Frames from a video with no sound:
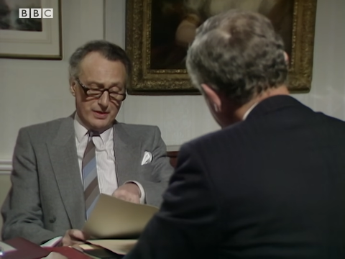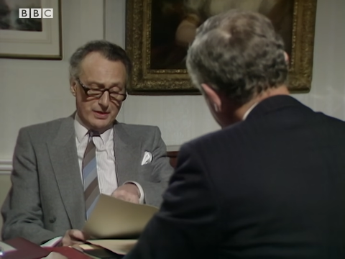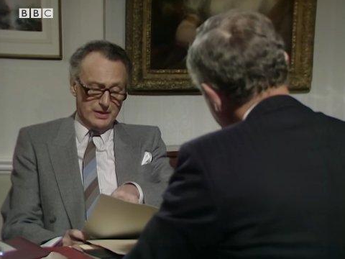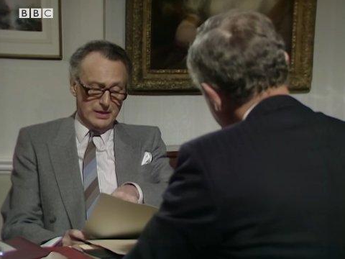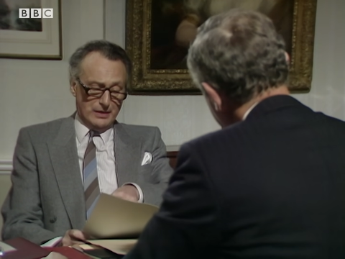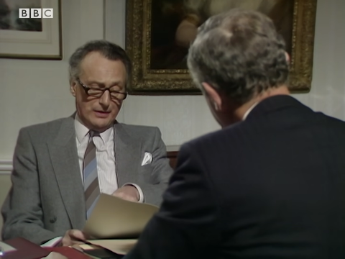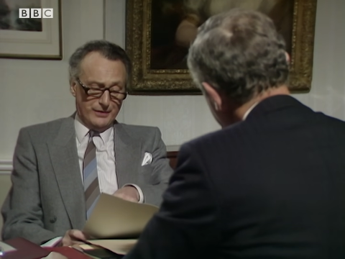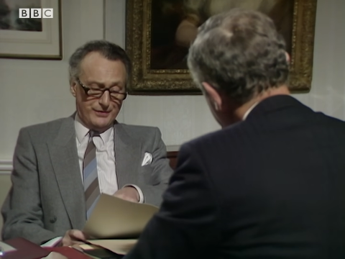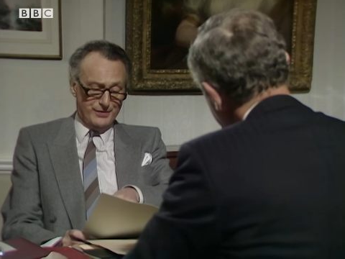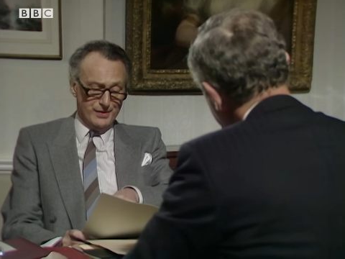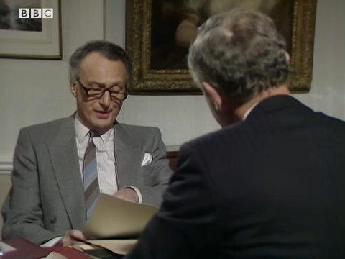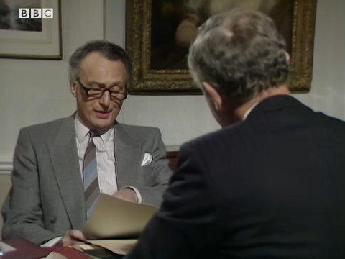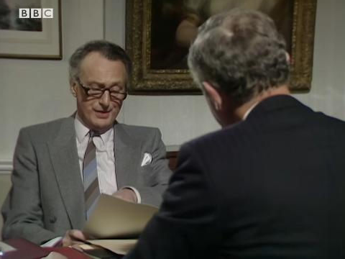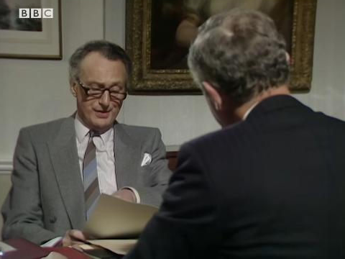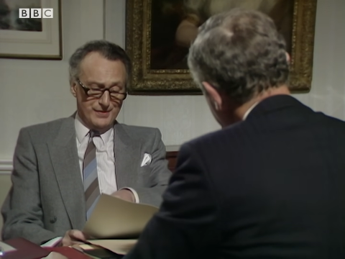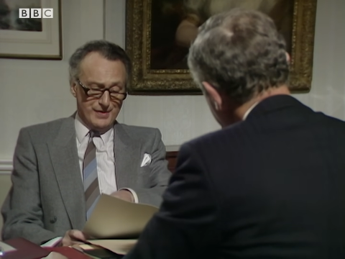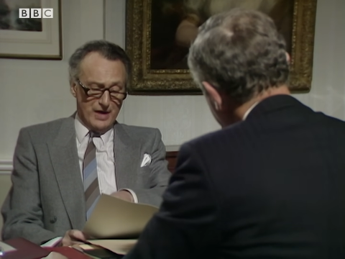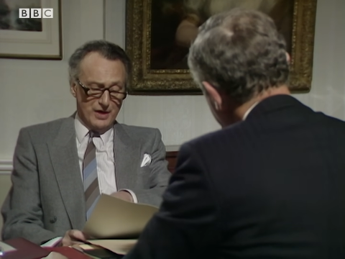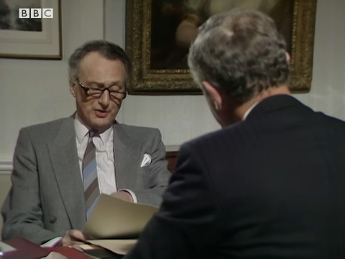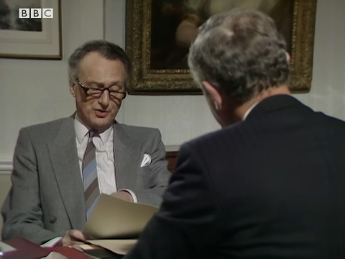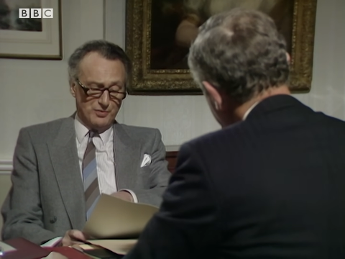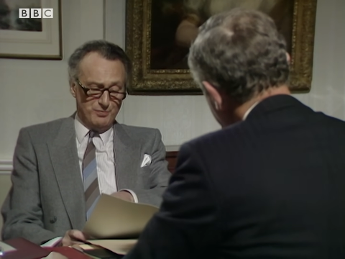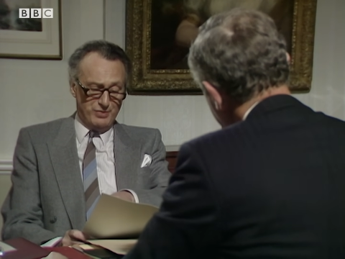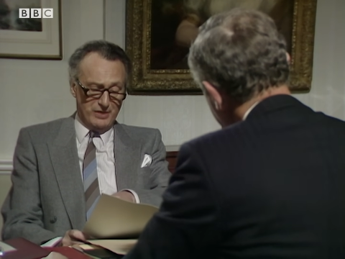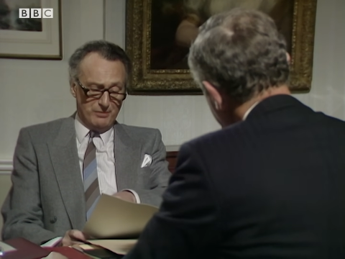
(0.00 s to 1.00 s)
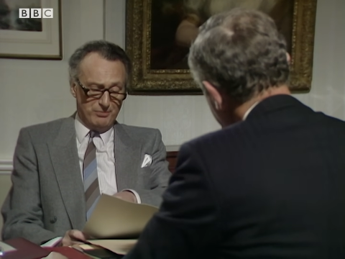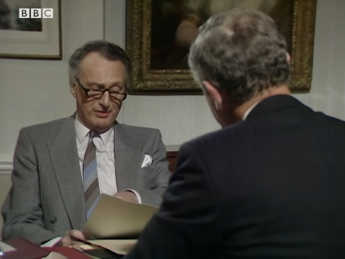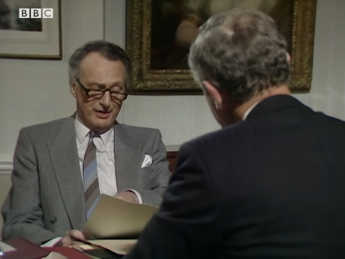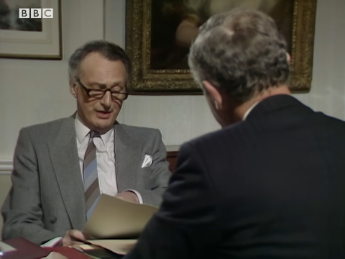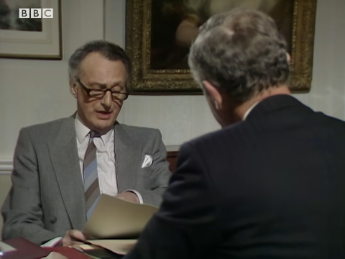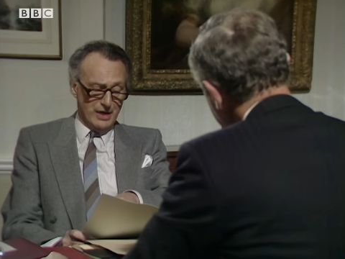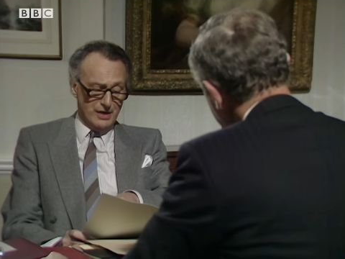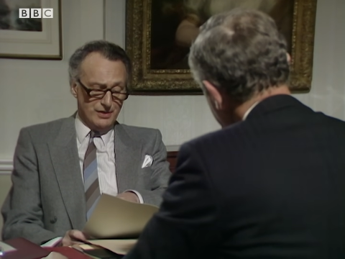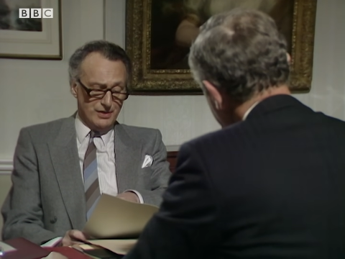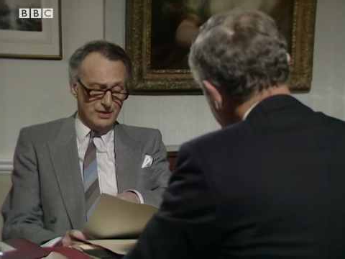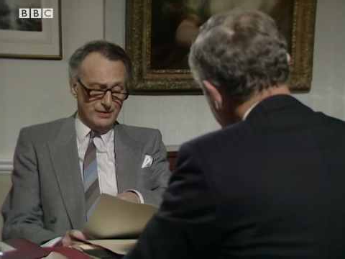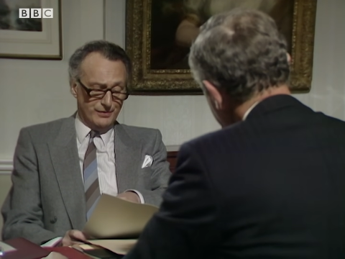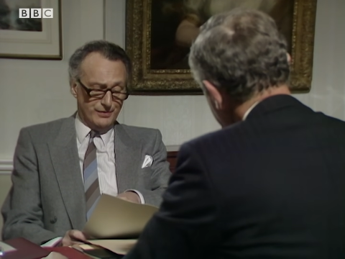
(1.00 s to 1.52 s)
killed 30,000 people
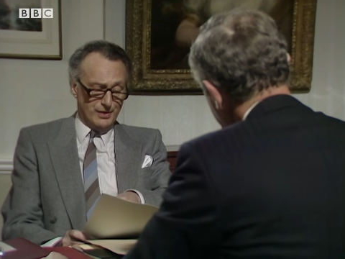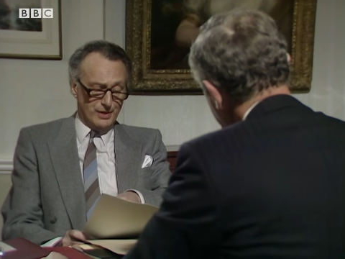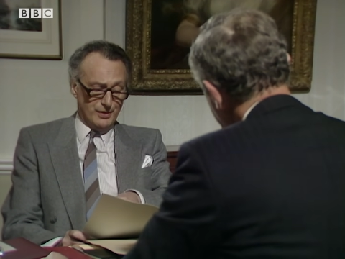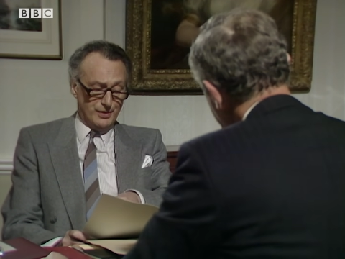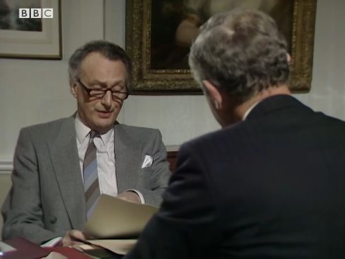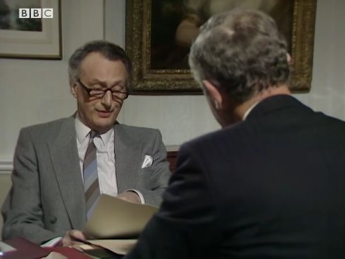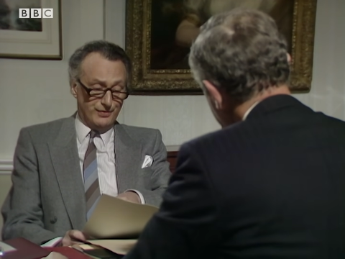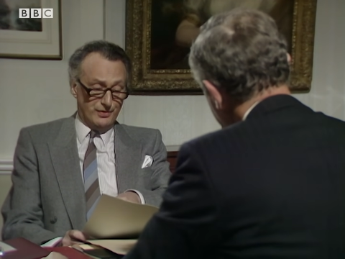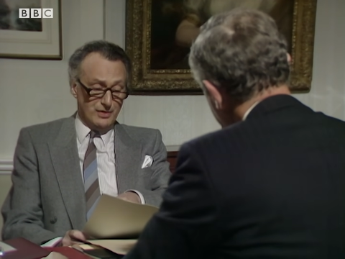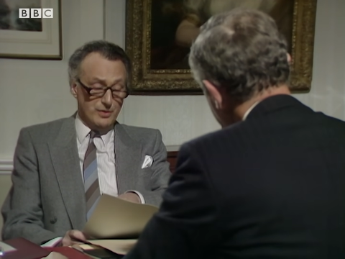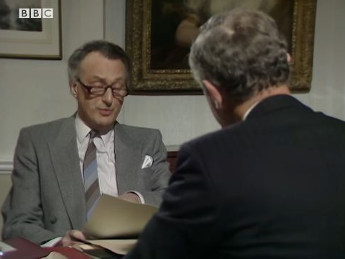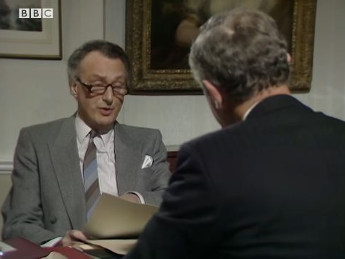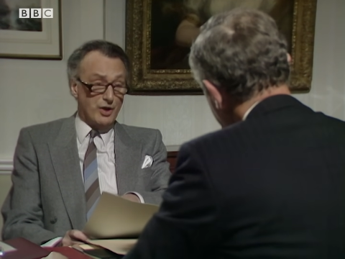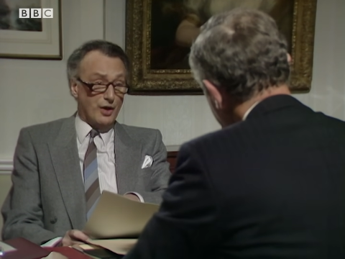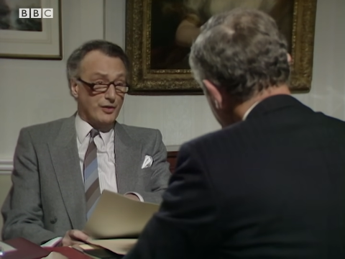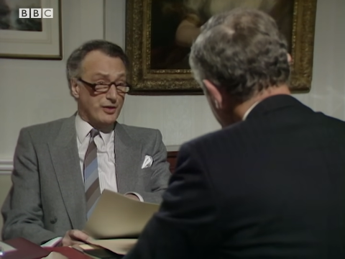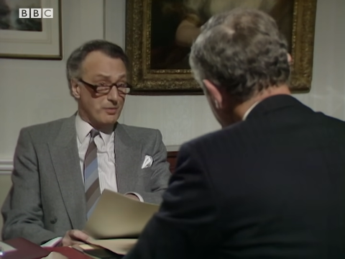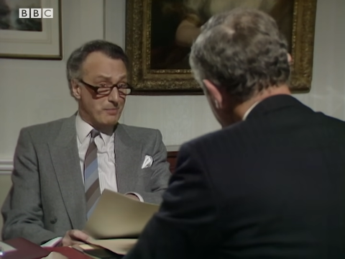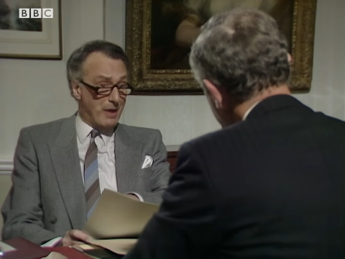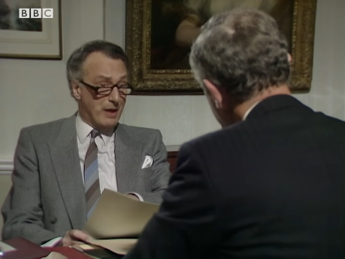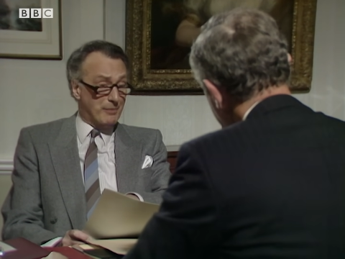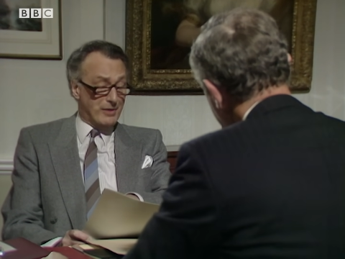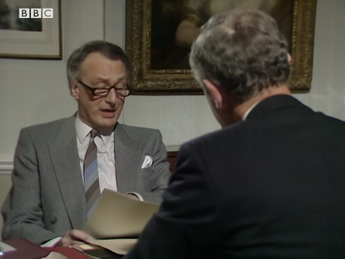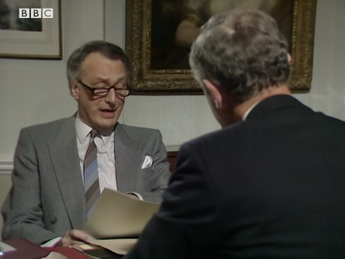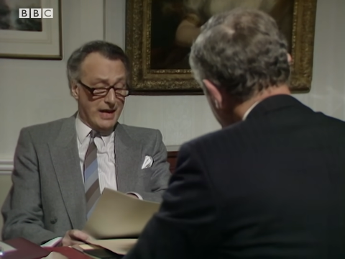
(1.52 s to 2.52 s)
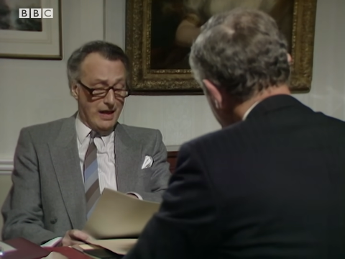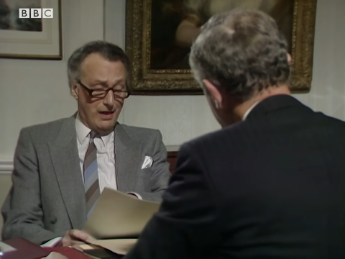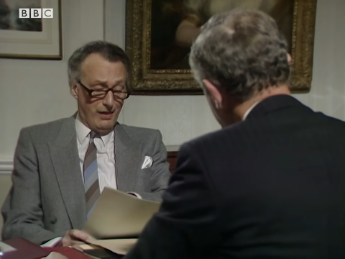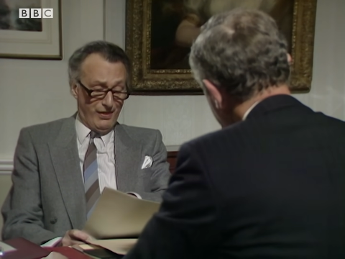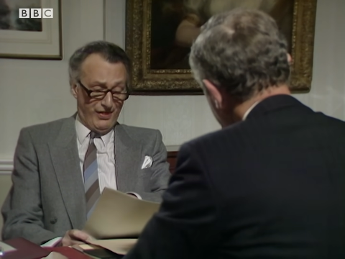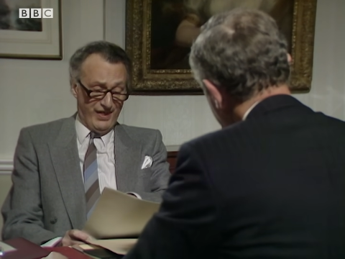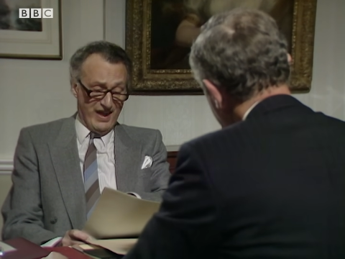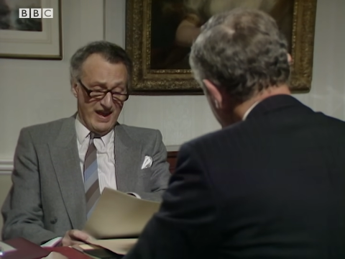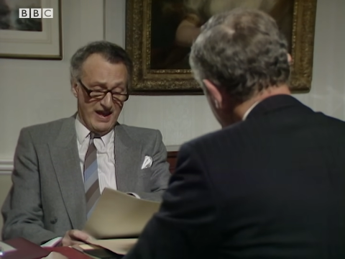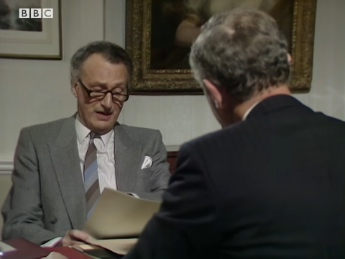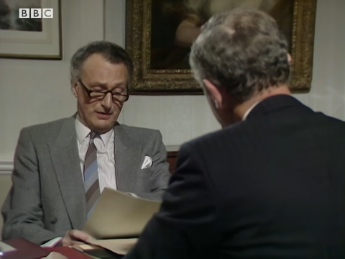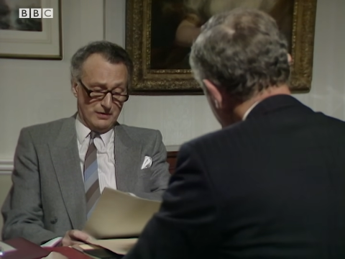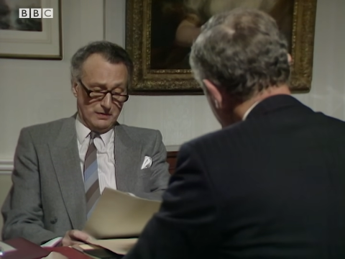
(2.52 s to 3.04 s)
in 1833, we got the Public
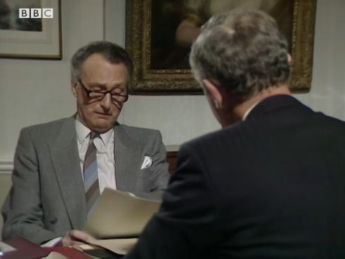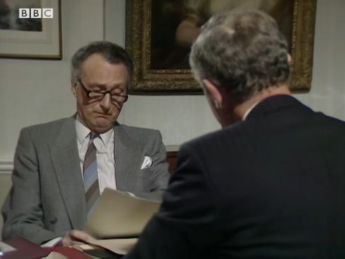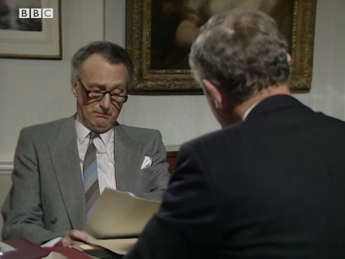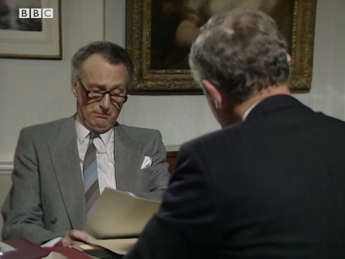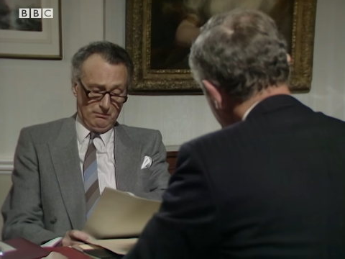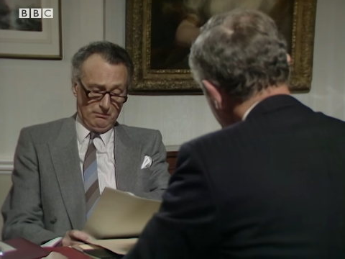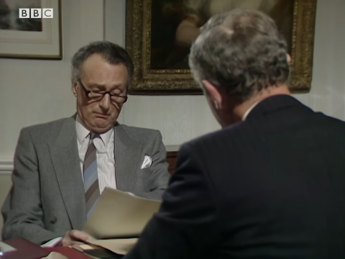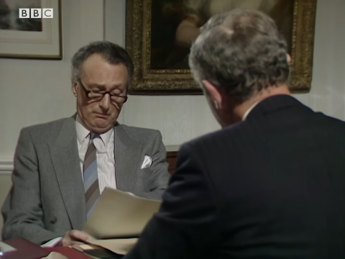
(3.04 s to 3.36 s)
Health Act.